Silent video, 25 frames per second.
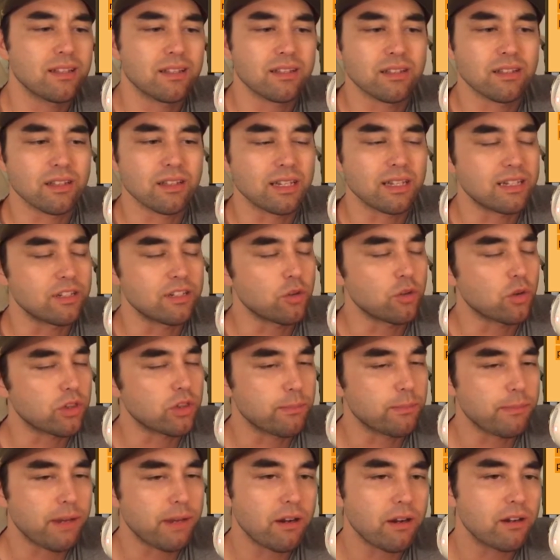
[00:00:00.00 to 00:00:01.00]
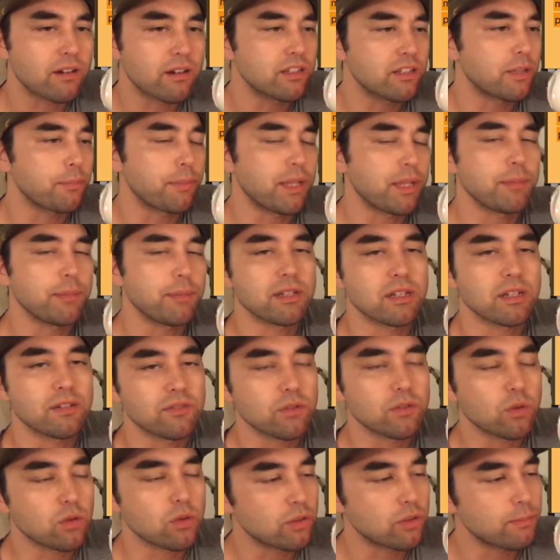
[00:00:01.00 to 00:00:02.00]
like in north america the peopling of
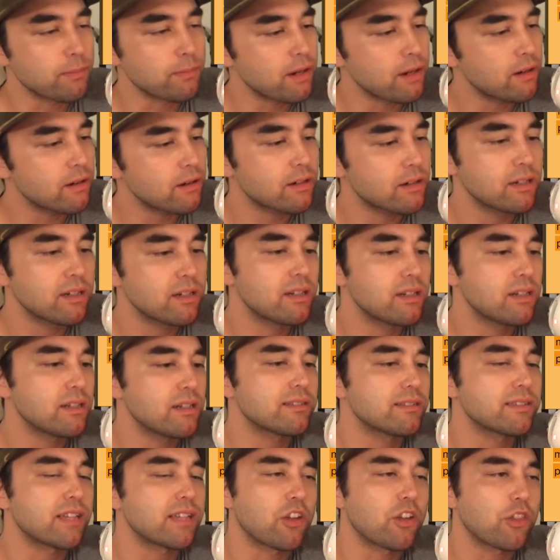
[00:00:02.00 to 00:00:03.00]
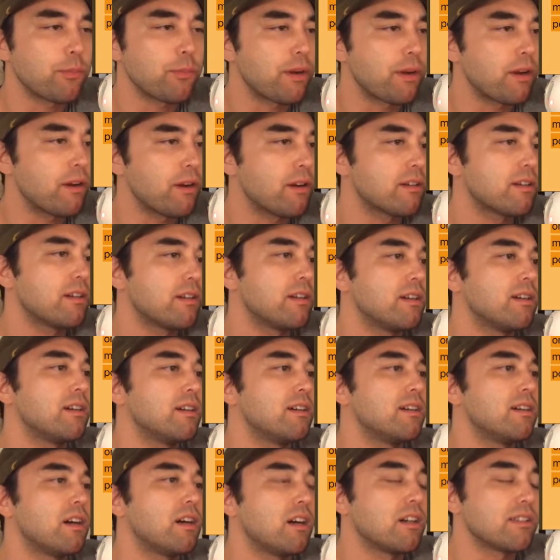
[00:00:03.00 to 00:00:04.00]
north america south
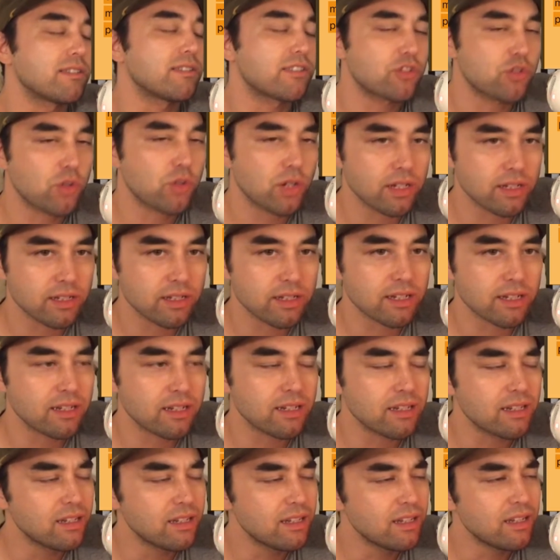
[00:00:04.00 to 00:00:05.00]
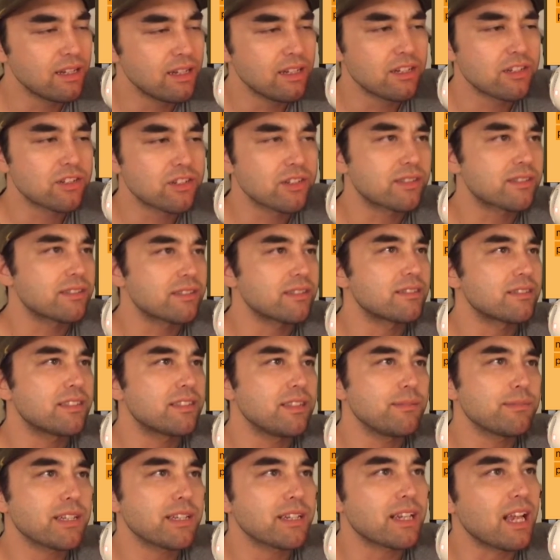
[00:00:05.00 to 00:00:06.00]
america australia just it
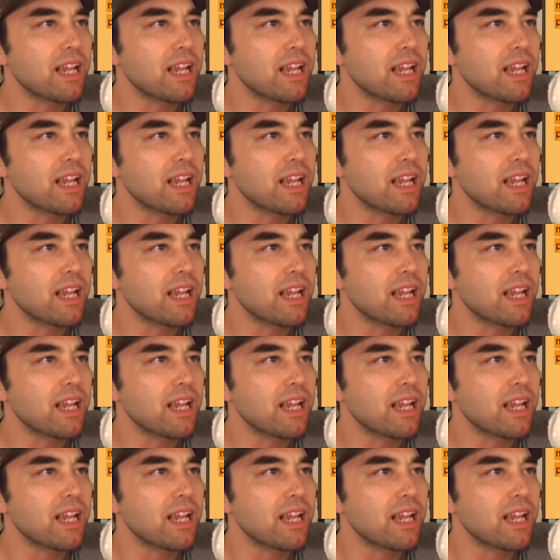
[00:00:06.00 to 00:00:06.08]
seems like